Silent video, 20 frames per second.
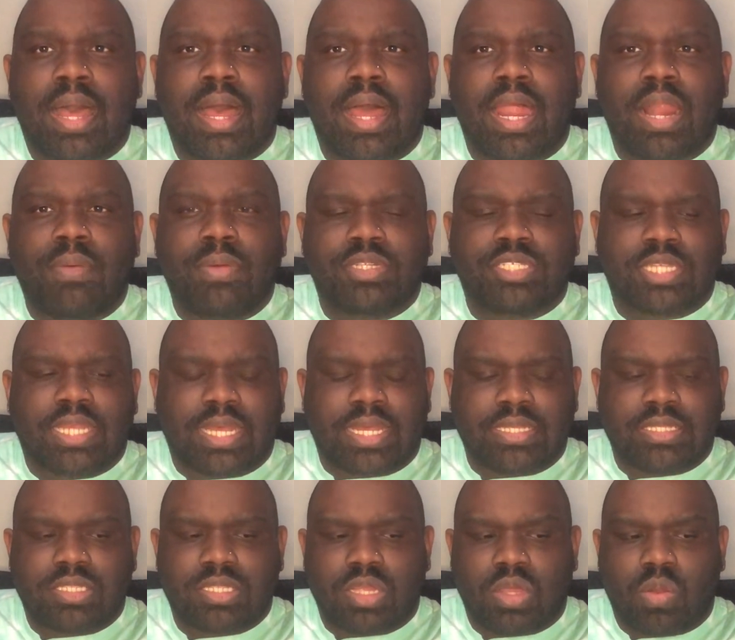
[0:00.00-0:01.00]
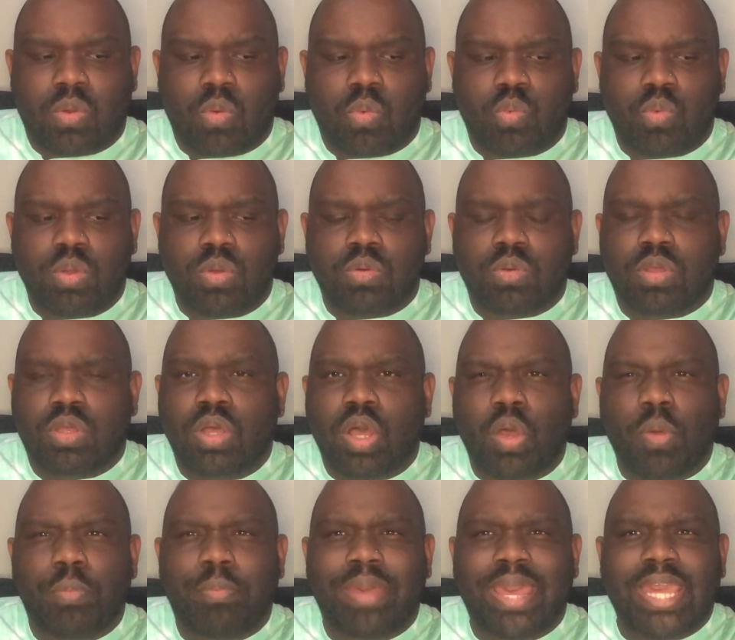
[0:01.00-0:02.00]
All right, you guys. So we'll
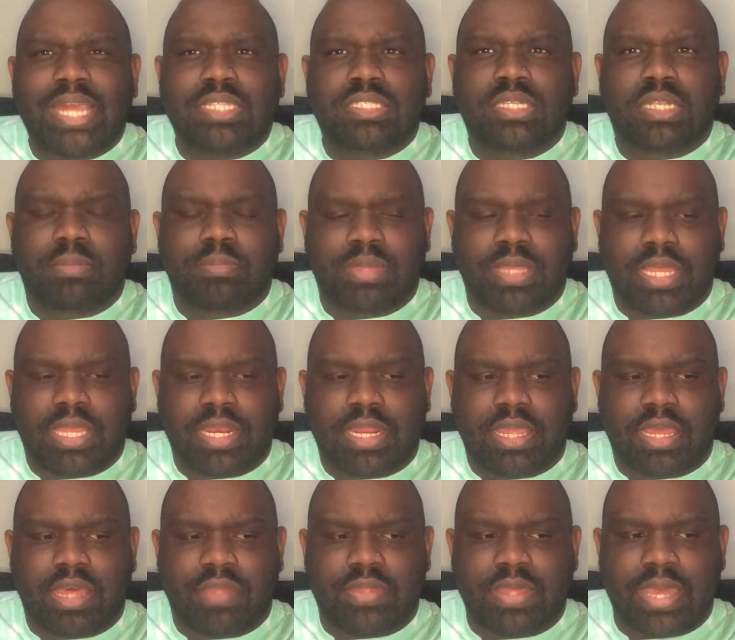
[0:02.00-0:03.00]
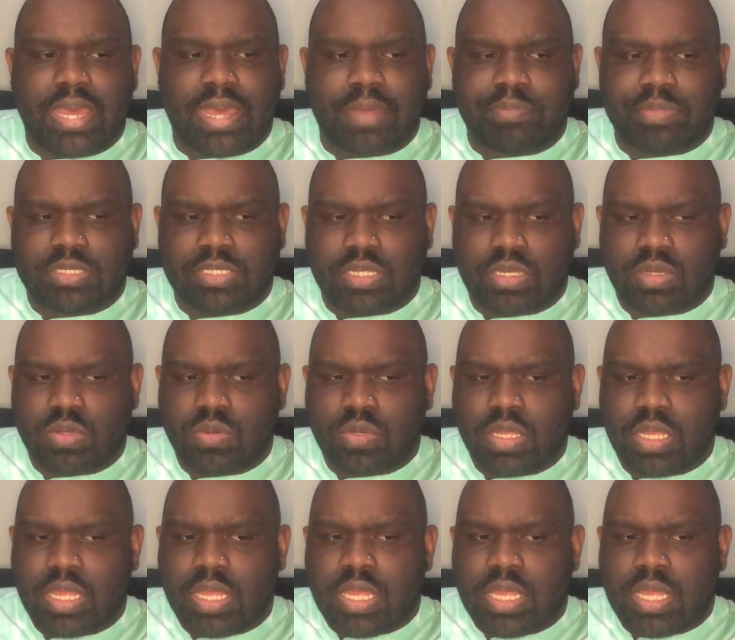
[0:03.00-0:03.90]
go back to the beginning of the episode.